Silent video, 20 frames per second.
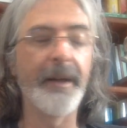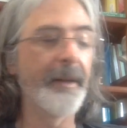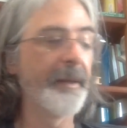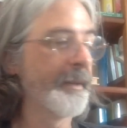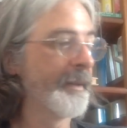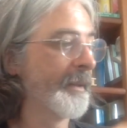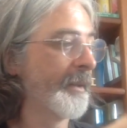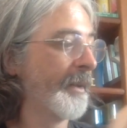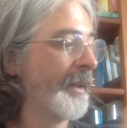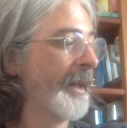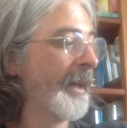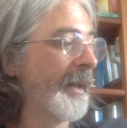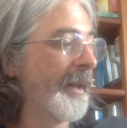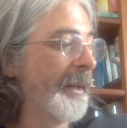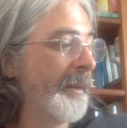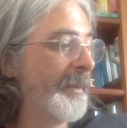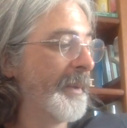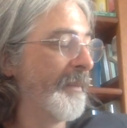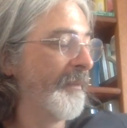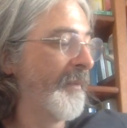So yeah,
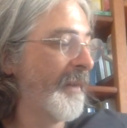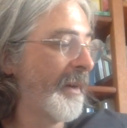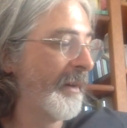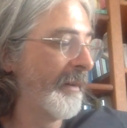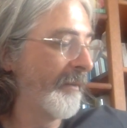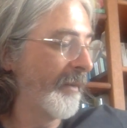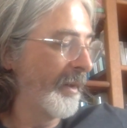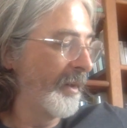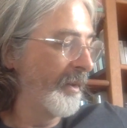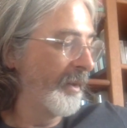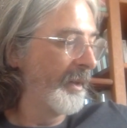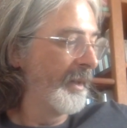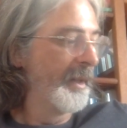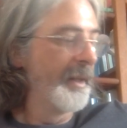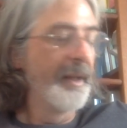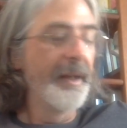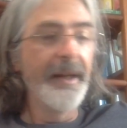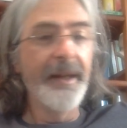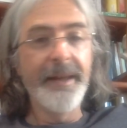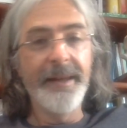I mean, very, very good.
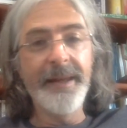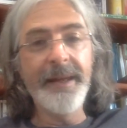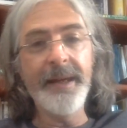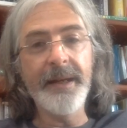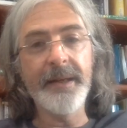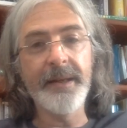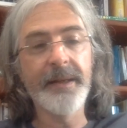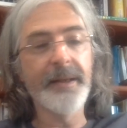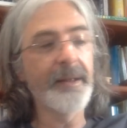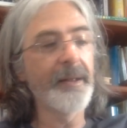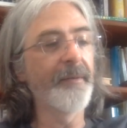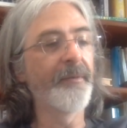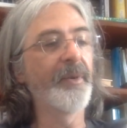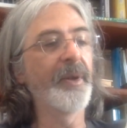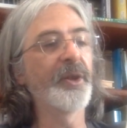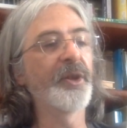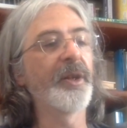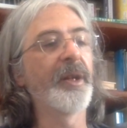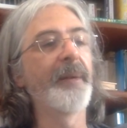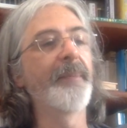This, of
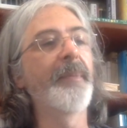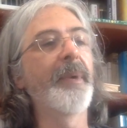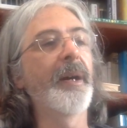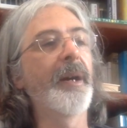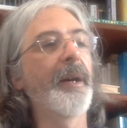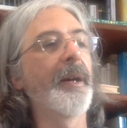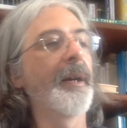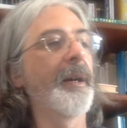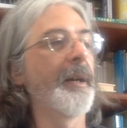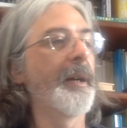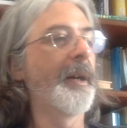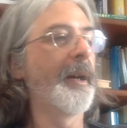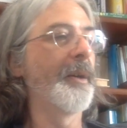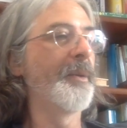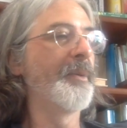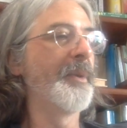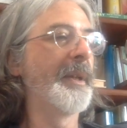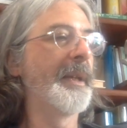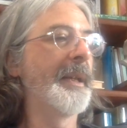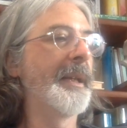which I'm
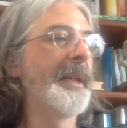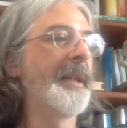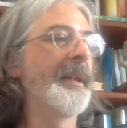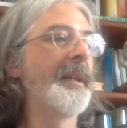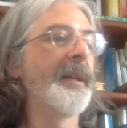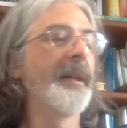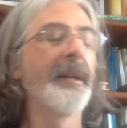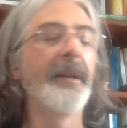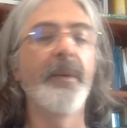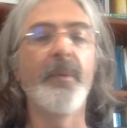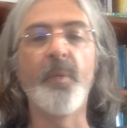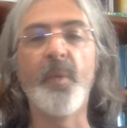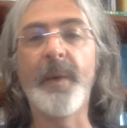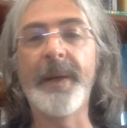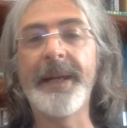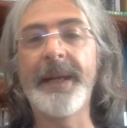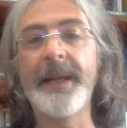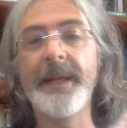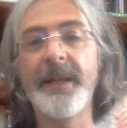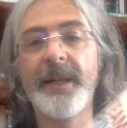only
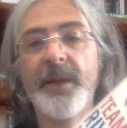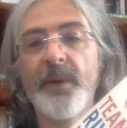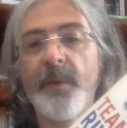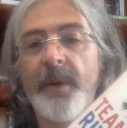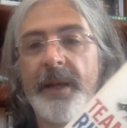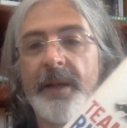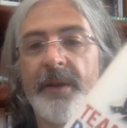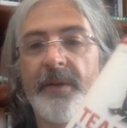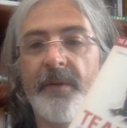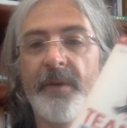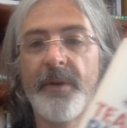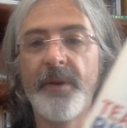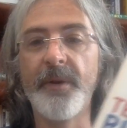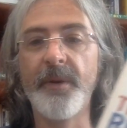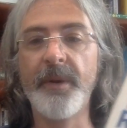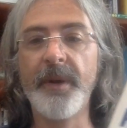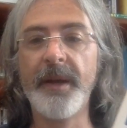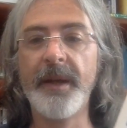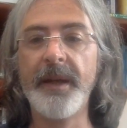1/8 the way through,